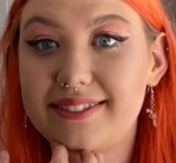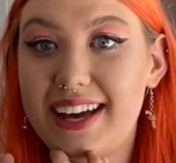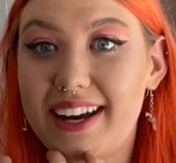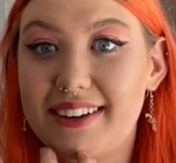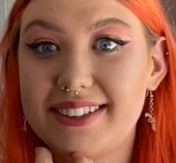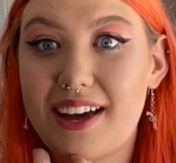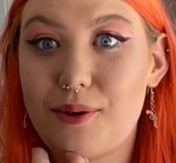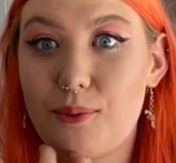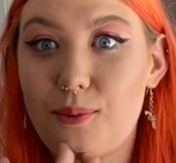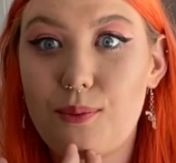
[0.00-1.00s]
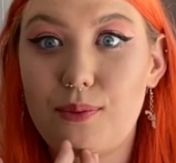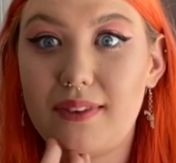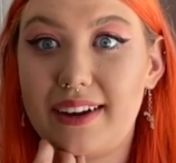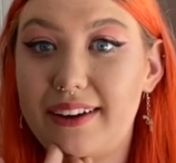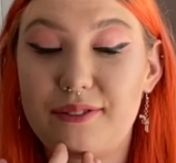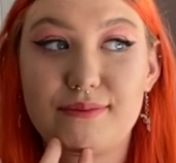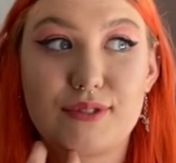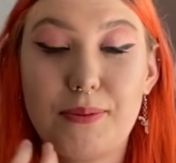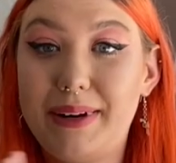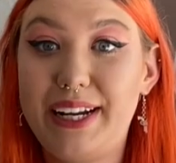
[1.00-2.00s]
And I was like,
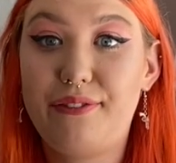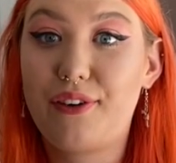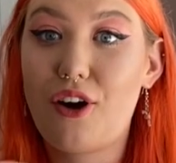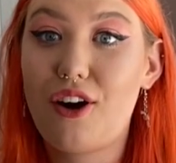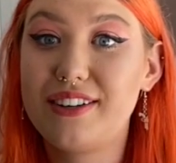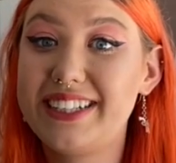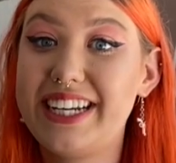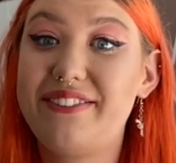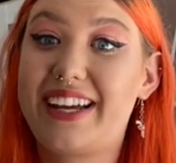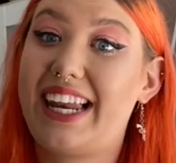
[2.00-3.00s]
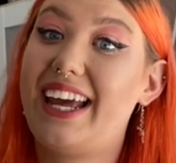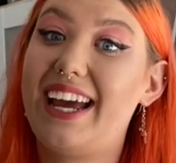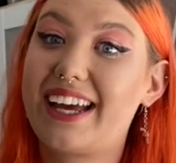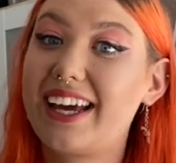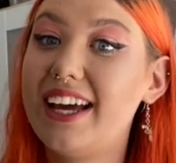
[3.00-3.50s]
completely forgot, didn't even click.